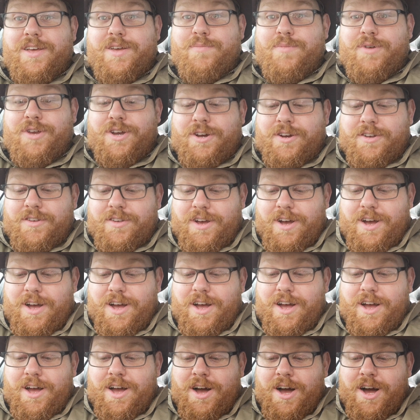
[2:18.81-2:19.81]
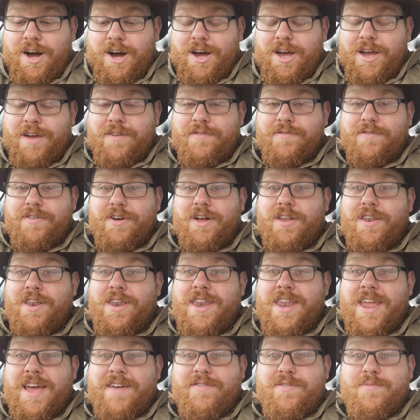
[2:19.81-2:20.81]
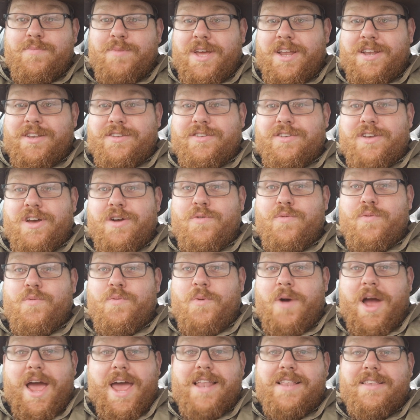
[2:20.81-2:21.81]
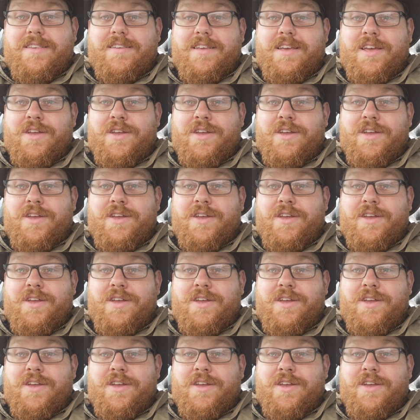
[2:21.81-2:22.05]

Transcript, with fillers: because I have never been so wet